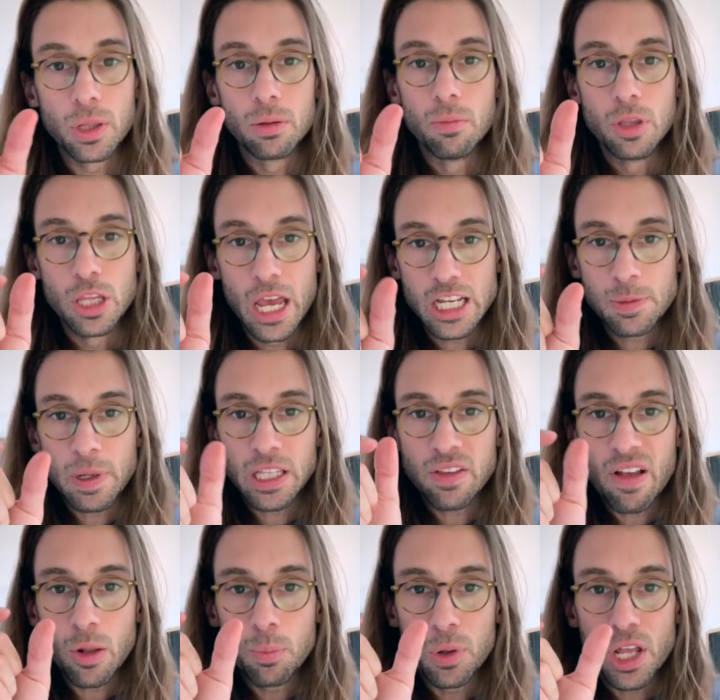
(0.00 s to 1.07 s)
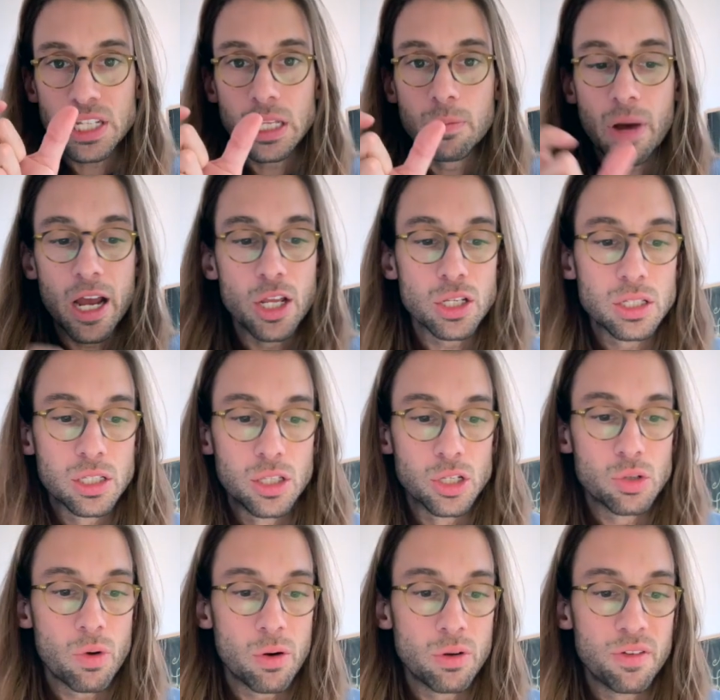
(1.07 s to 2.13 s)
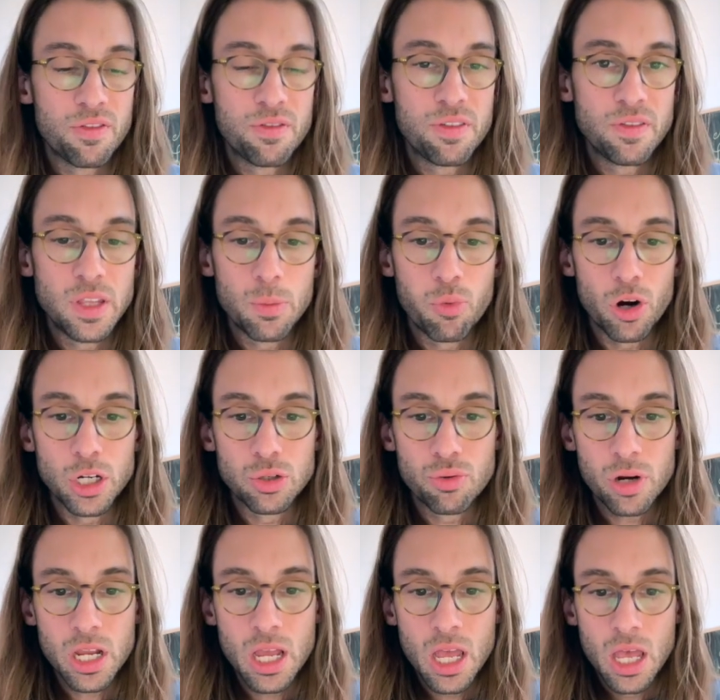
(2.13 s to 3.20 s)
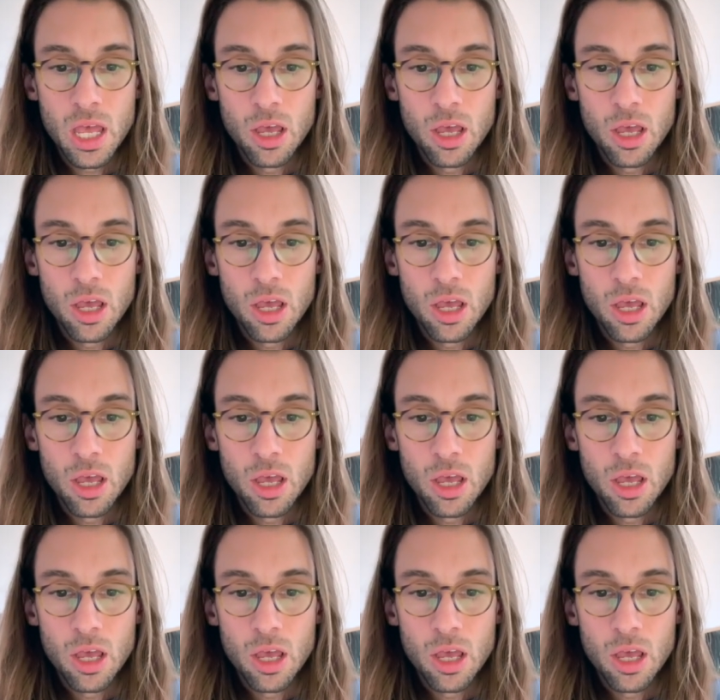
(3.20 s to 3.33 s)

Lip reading: The expected value plus and minus the square root of 50.3